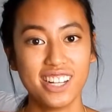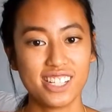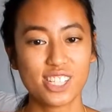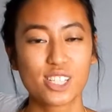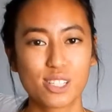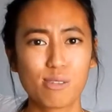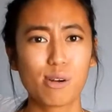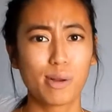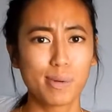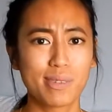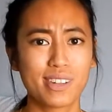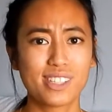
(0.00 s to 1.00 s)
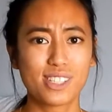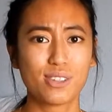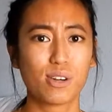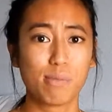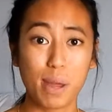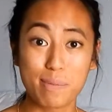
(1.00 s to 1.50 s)
Just
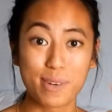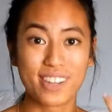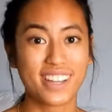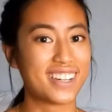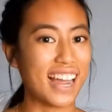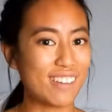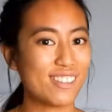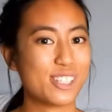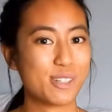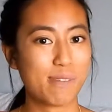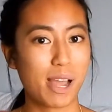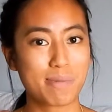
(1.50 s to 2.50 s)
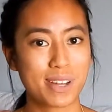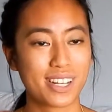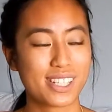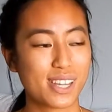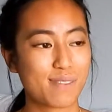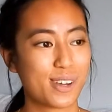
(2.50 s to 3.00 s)
remember that you have this in your backpack,
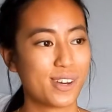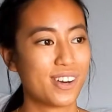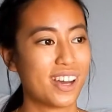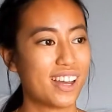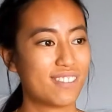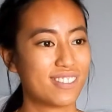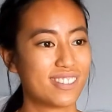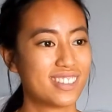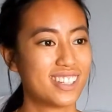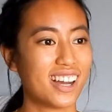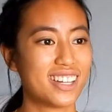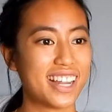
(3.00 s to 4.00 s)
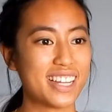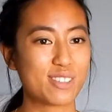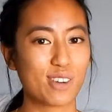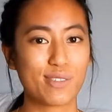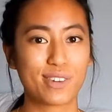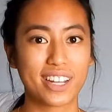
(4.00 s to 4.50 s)
because I know I've gone days
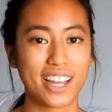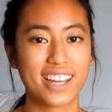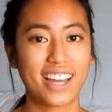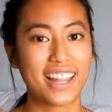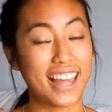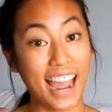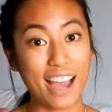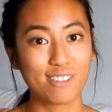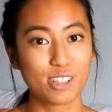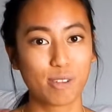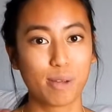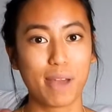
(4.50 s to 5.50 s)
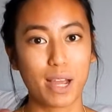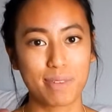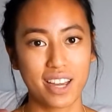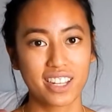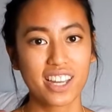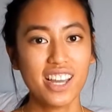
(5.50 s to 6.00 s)
where I forget I have one in my
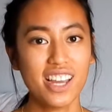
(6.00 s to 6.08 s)
backpack,